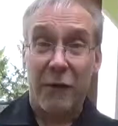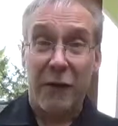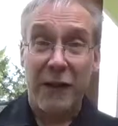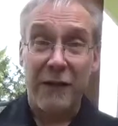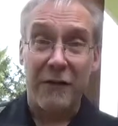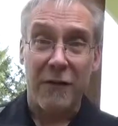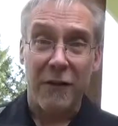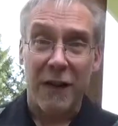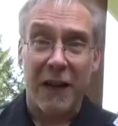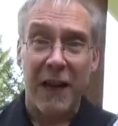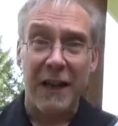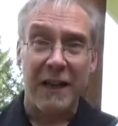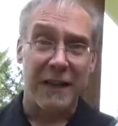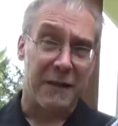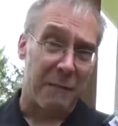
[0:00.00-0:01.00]
These are the
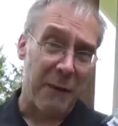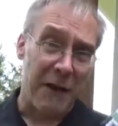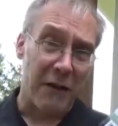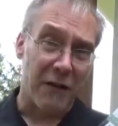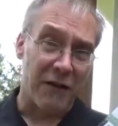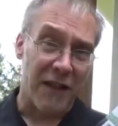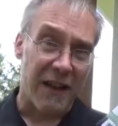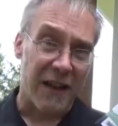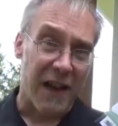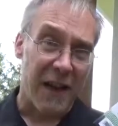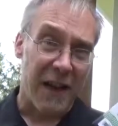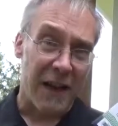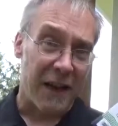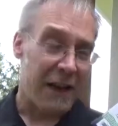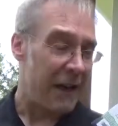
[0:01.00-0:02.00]
kind of speakers I
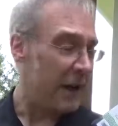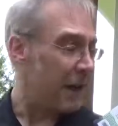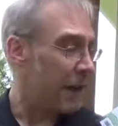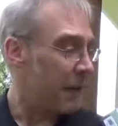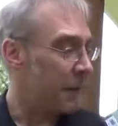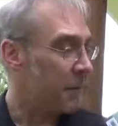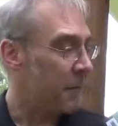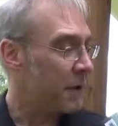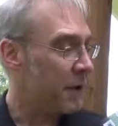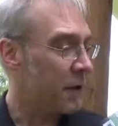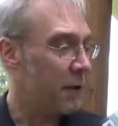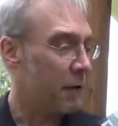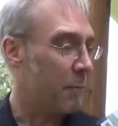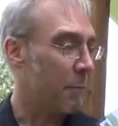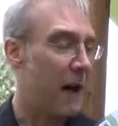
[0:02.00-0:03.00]
got. Um,
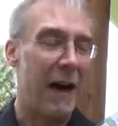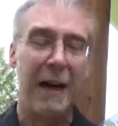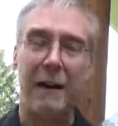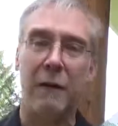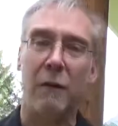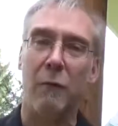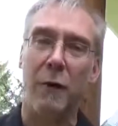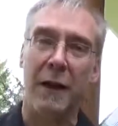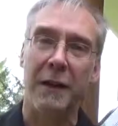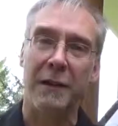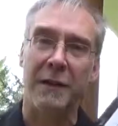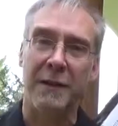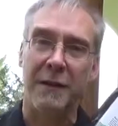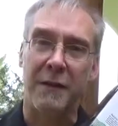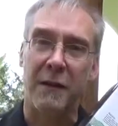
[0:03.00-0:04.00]
they're Pyle
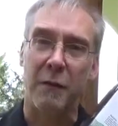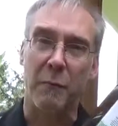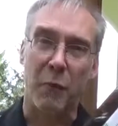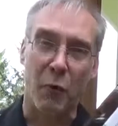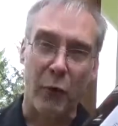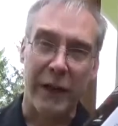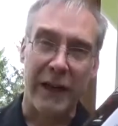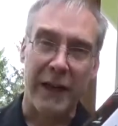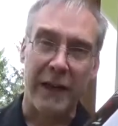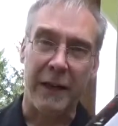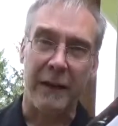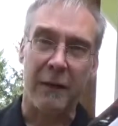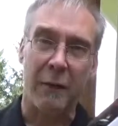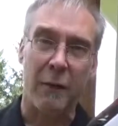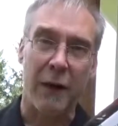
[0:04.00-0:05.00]
ones. They're
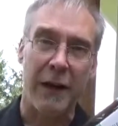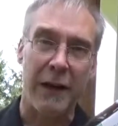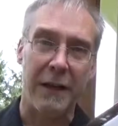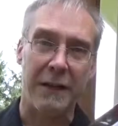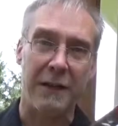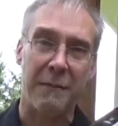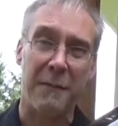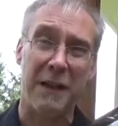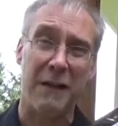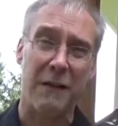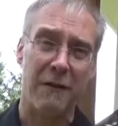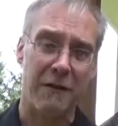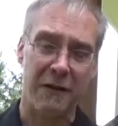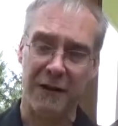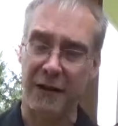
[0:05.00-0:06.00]
marine grade
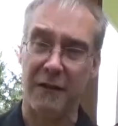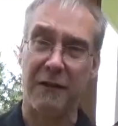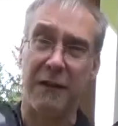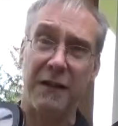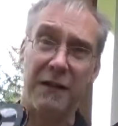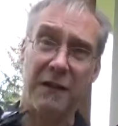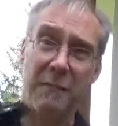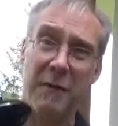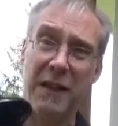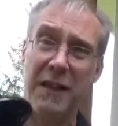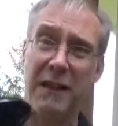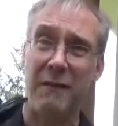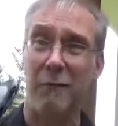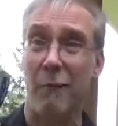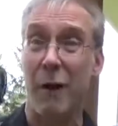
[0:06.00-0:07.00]
speakers, so they should
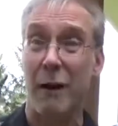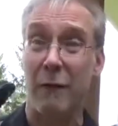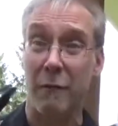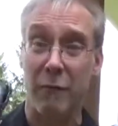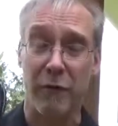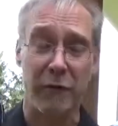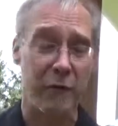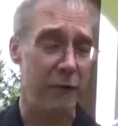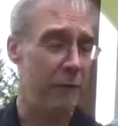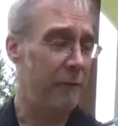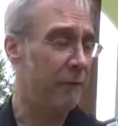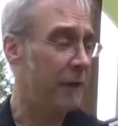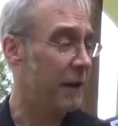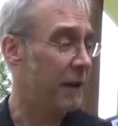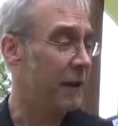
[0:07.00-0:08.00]
be
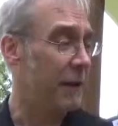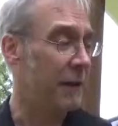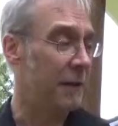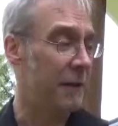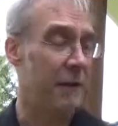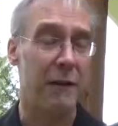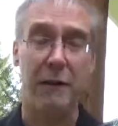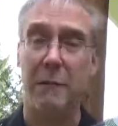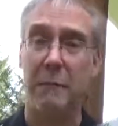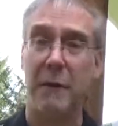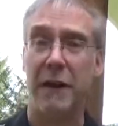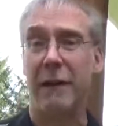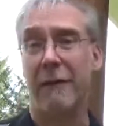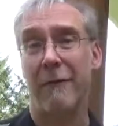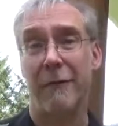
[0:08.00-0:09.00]
waterproof and a good
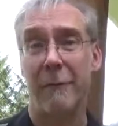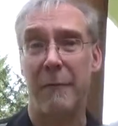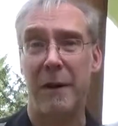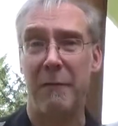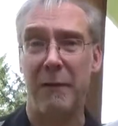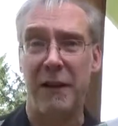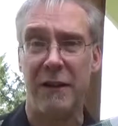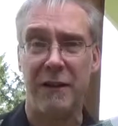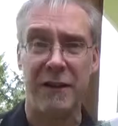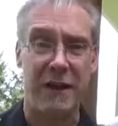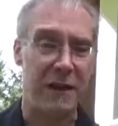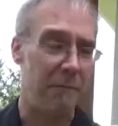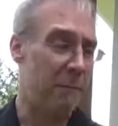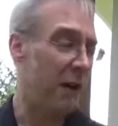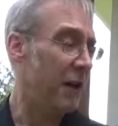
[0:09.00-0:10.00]
pick for maybe the
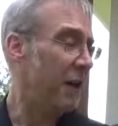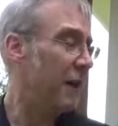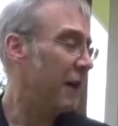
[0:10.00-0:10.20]
Jeep.